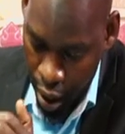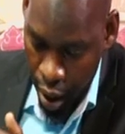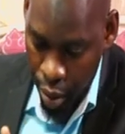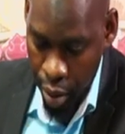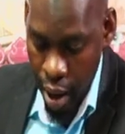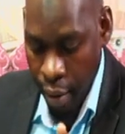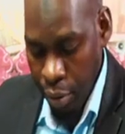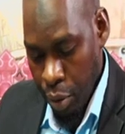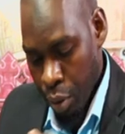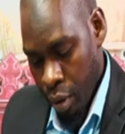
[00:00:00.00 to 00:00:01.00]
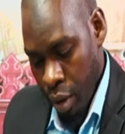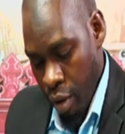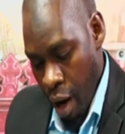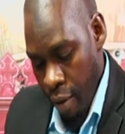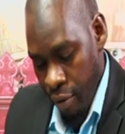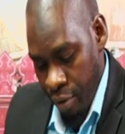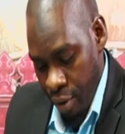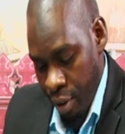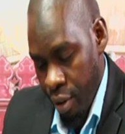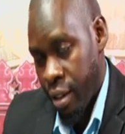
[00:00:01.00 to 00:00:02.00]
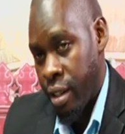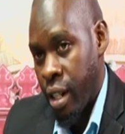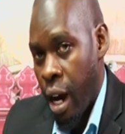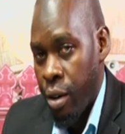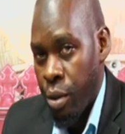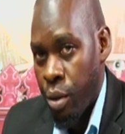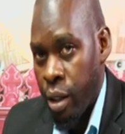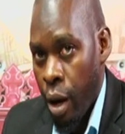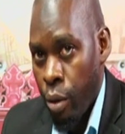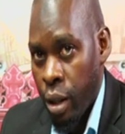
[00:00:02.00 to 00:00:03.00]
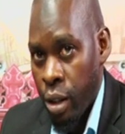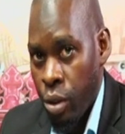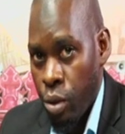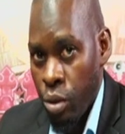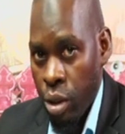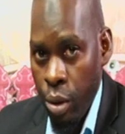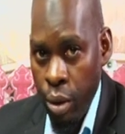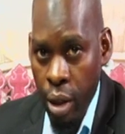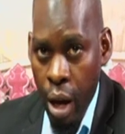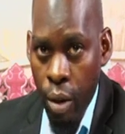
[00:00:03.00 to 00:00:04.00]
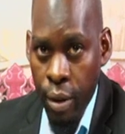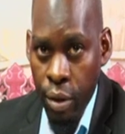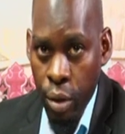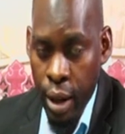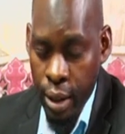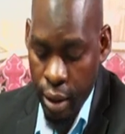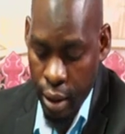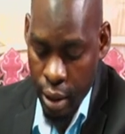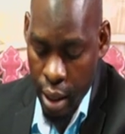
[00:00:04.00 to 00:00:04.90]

we have three scenarios which I want you to share with our viewers.